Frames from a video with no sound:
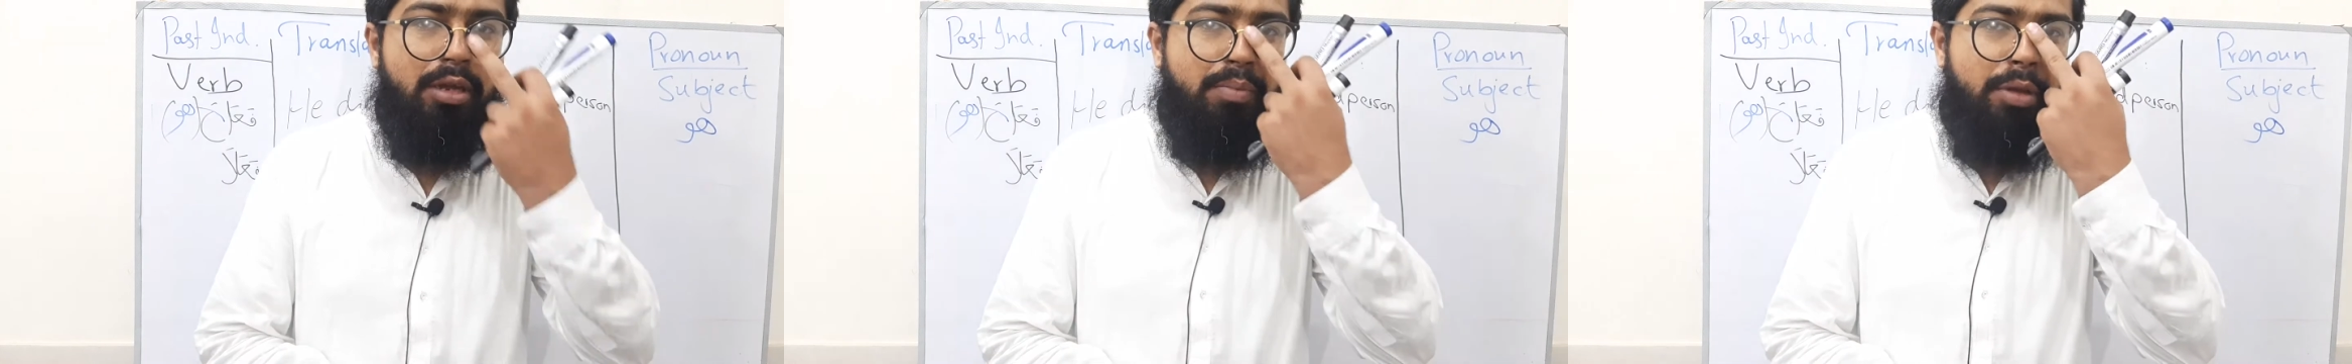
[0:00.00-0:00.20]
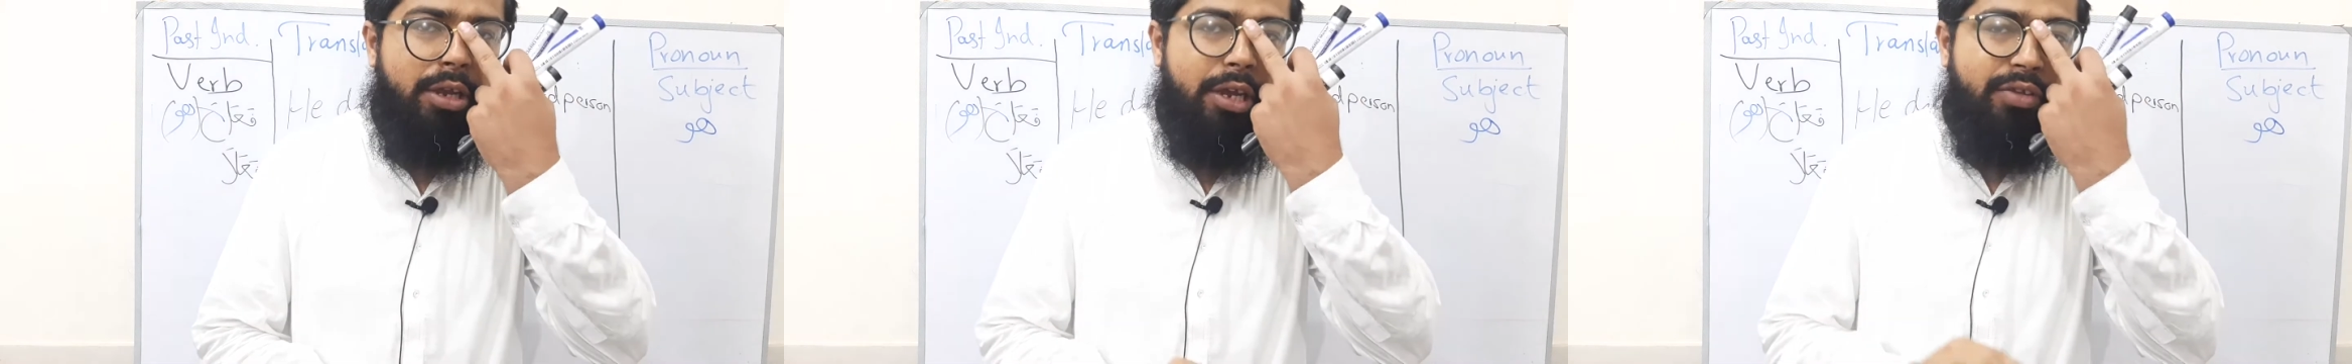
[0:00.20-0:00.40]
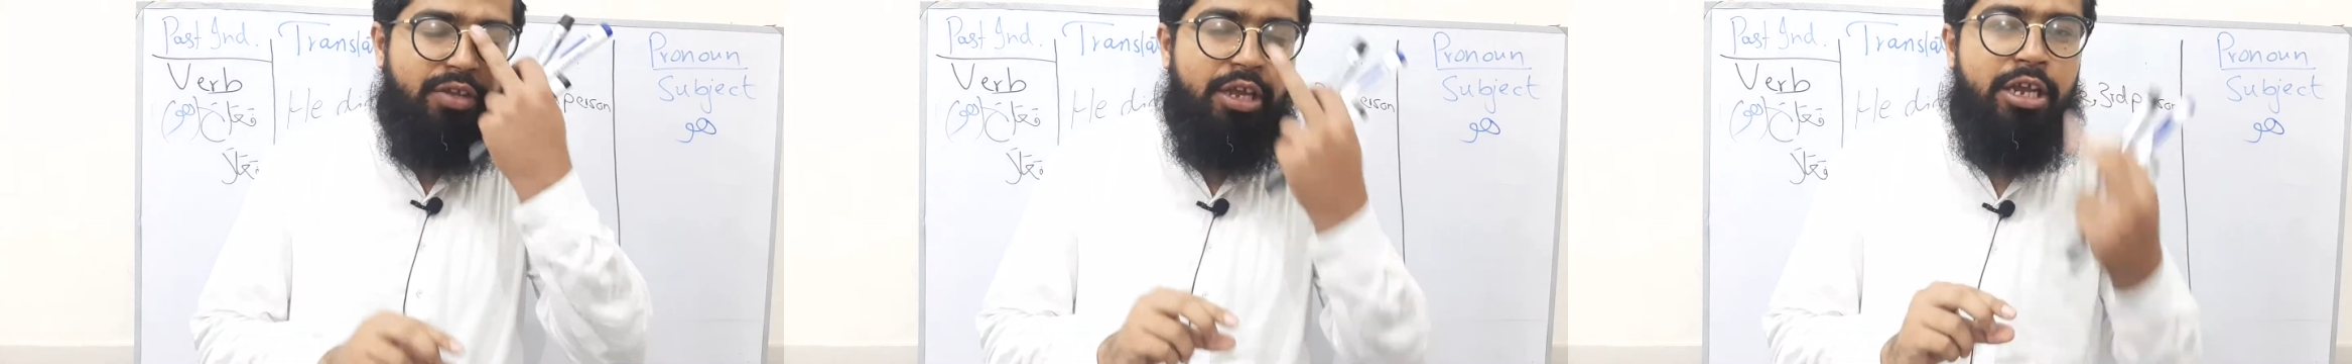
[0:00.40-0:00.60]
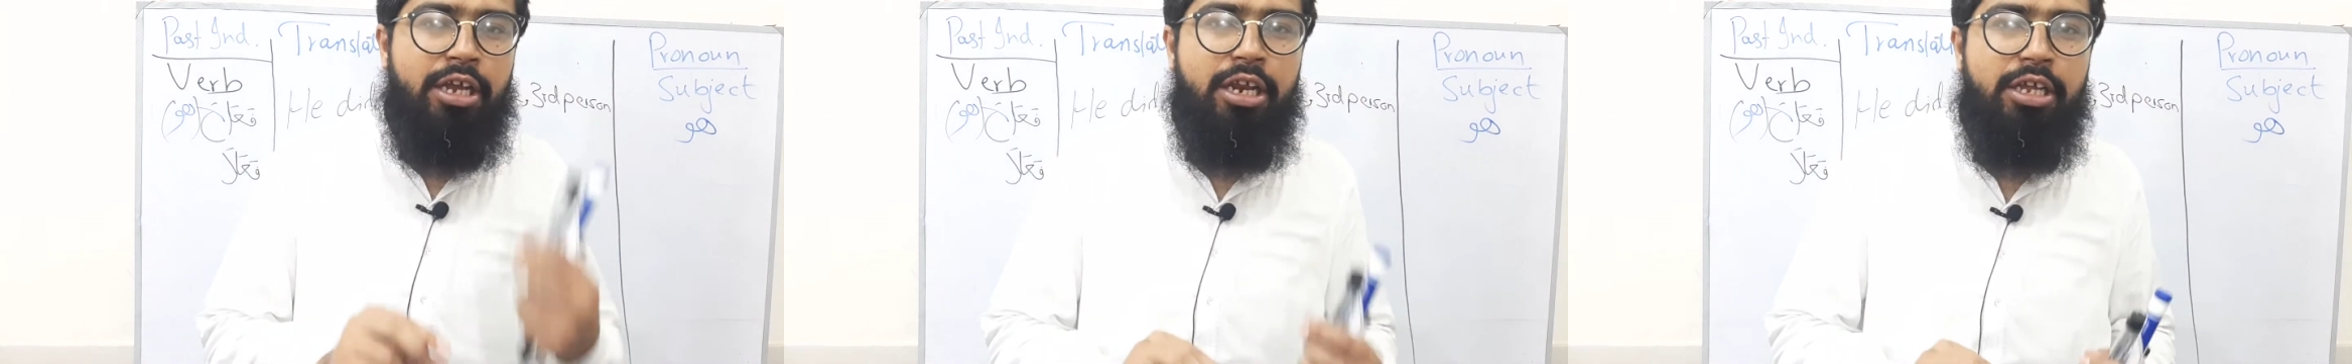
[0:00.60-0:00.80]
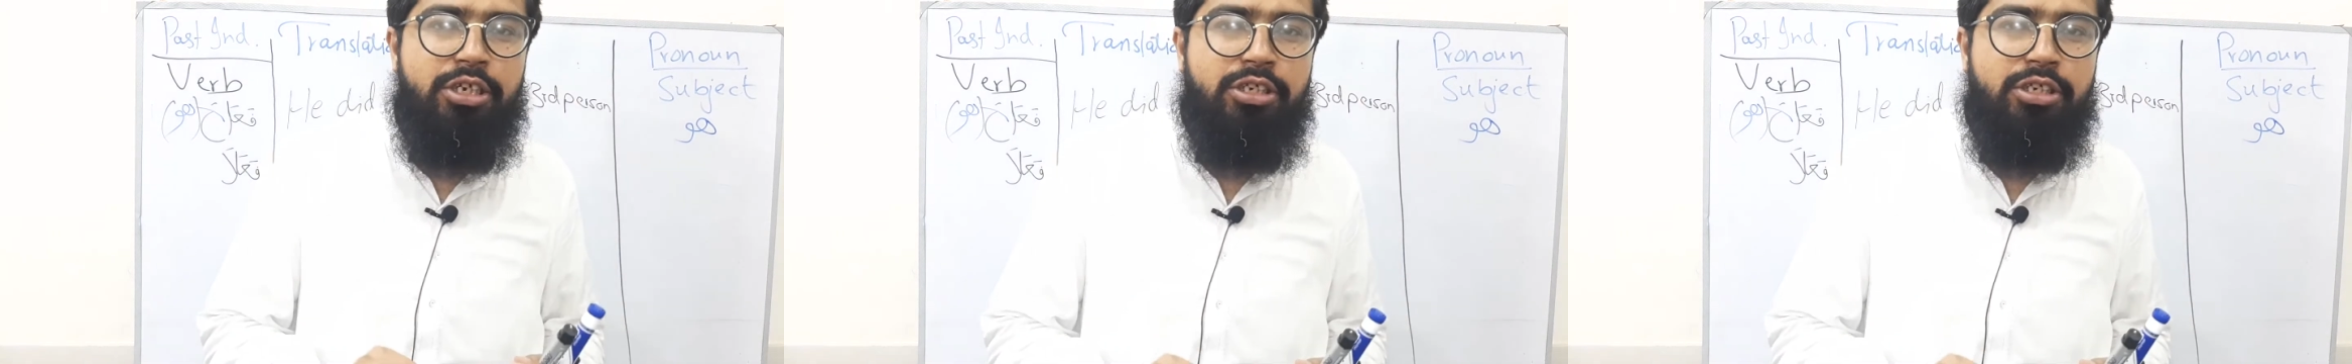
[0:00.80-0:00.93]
because in